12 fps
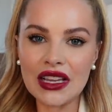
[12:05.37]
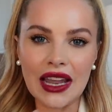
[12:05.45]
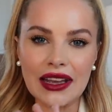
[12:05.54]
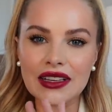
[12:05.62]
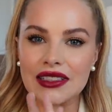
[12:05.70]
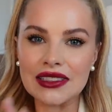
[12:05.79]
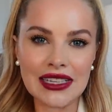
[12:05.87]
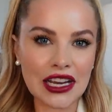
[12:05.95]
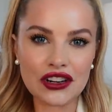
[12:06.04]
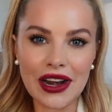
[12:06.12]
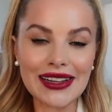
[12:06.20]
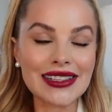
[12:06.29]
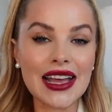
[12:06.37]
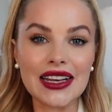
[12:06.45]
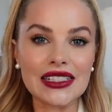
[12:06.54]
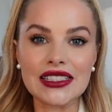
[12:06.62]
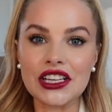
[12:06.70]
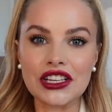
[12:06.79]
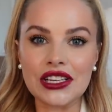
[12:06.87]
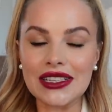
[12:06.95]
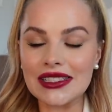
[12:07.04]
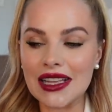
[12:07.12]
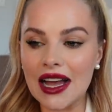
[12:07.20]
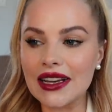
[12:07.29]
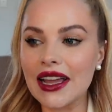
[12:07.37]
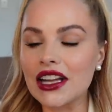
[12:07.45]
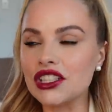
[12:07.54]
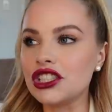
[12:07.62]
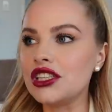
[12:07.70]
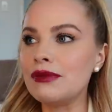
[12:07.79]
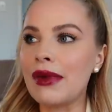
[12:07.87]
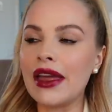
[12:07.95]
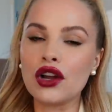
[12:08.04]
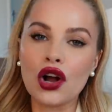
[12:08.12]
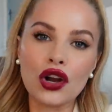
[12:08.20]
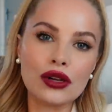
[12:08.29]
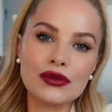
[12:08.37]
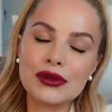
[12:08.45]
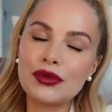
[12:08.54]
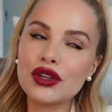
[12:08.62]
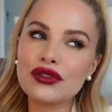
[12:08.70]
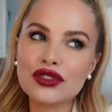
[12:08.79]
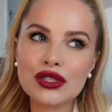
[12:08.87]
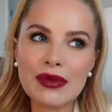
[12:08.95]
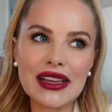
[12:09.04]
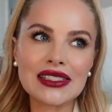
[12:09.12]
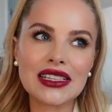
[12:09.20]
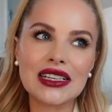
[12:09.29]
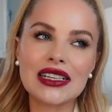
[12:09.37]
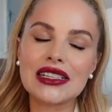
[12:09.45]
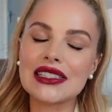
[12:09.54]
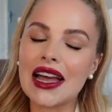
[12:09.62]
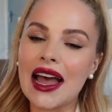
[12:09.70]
like decorator and interior designer, and she made homes beautiful spaces,